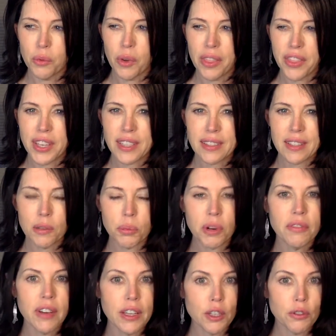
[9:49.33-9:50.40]
things that
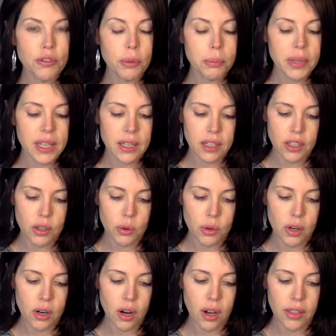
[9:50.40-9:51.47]
prevent you from being
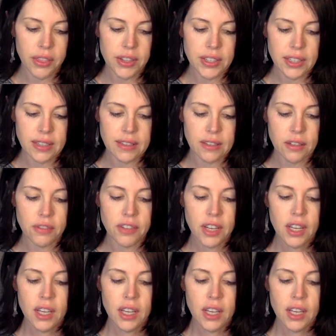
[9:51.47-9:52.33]
your authentic self.